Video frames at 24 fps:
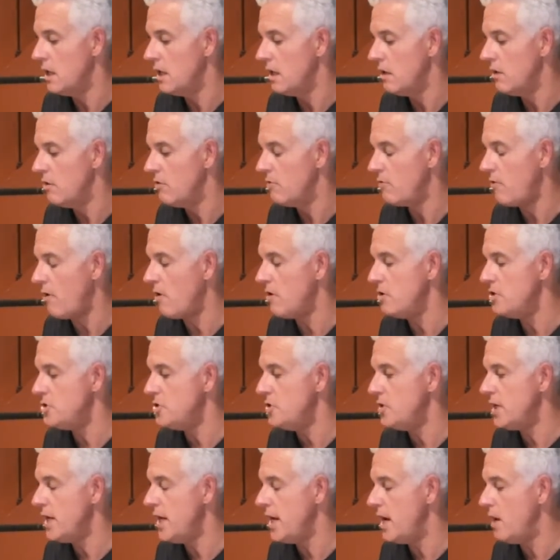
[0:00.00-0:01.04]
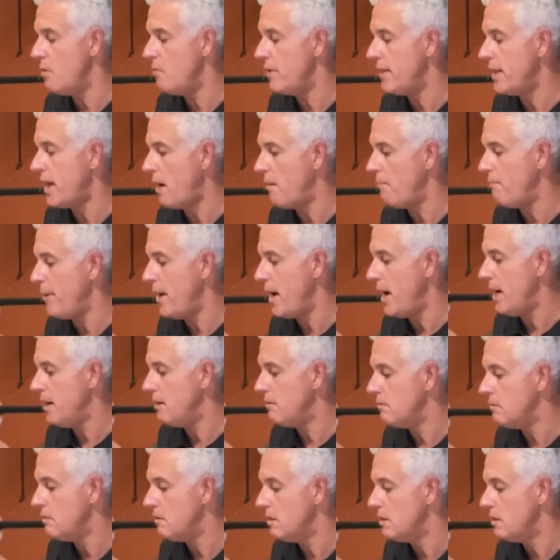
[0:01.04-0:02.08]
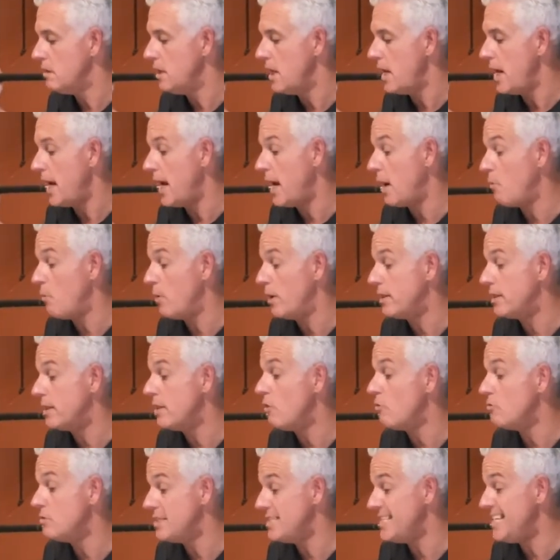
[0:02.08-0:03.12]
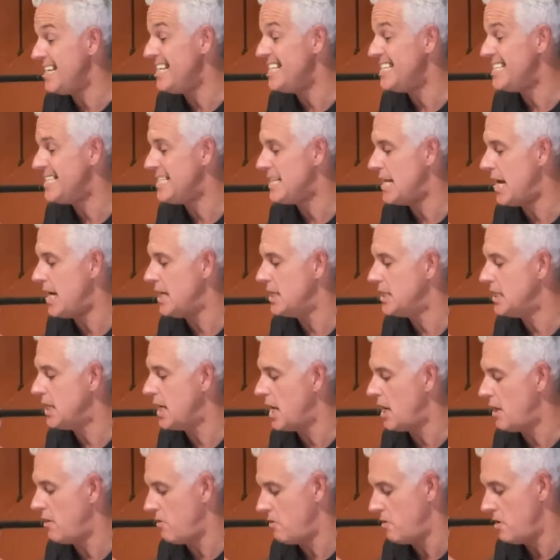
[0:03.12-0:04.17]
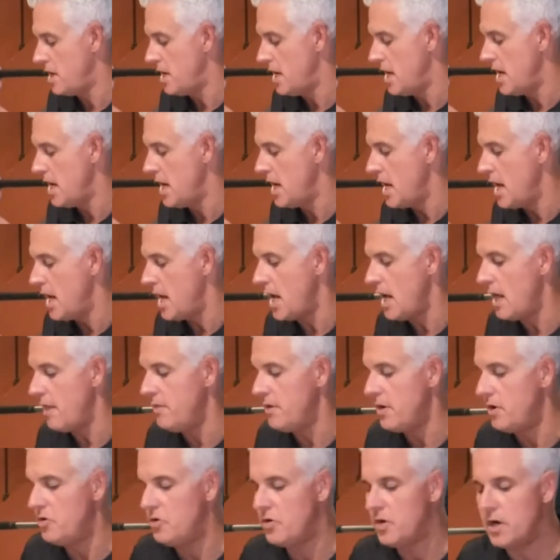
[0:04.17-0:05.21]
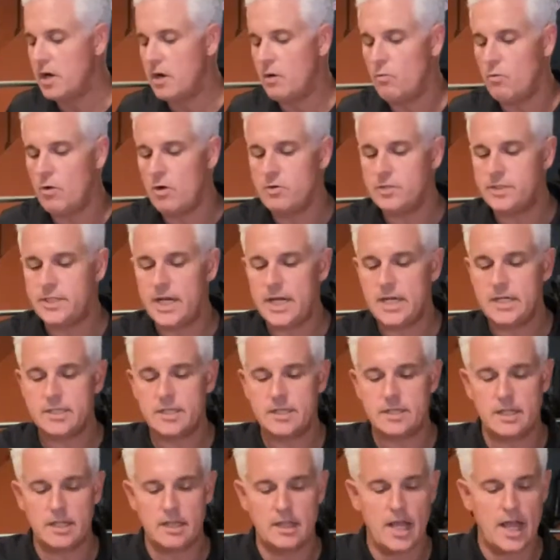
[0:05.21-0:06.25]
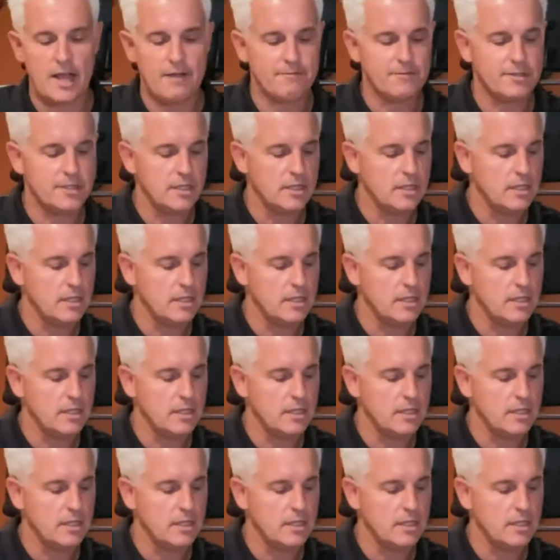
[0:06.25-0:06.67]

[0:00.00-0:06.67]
as far as you can without pain and with those knees staying together, and then you're going to rotate to the left.